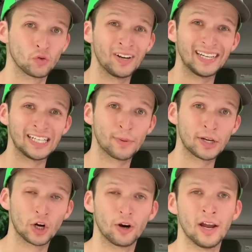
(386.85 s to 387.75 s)
run to each of my
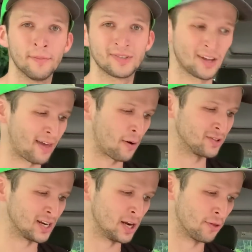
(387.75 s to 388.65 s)
Taramps. That
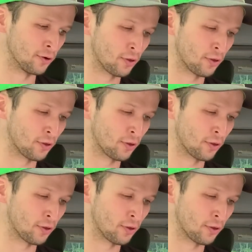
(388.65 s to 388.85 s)
was another